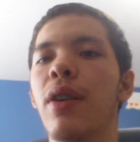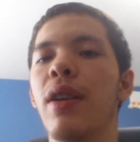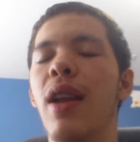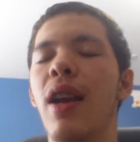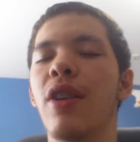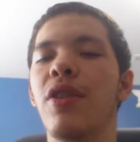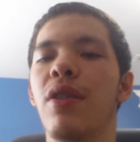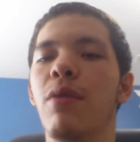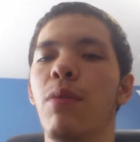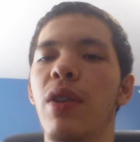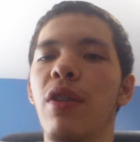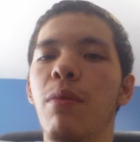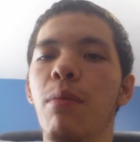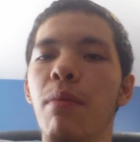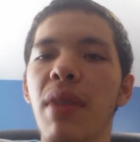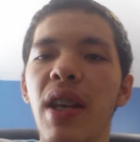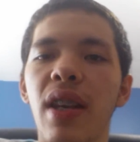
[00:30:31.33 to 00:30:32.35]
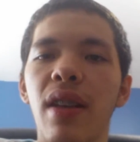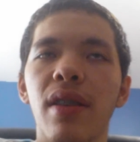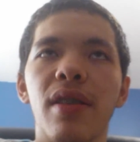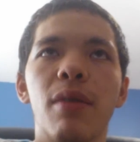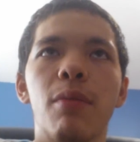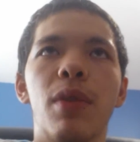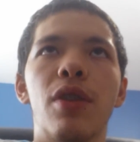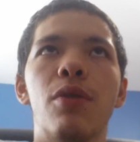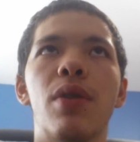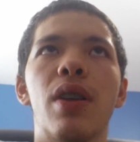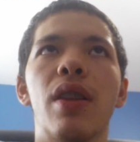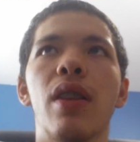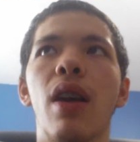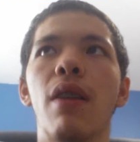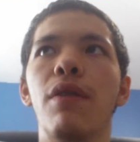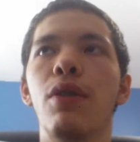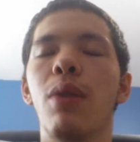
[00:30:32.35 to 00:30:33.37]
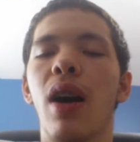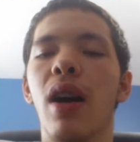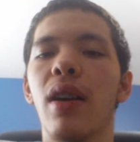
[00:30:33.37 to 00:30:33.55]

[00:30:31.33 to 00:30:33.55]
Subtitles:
connection when you meet someone who can love you